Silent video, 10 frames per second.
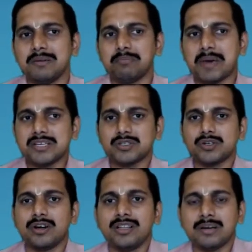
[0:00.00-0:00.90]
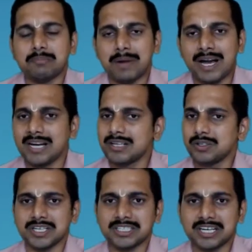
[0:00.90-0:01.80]
based on the marks or
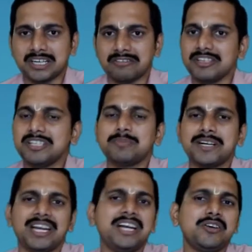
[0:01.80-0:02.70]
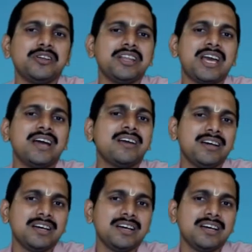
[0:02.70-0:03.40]
such kind of things but later on they are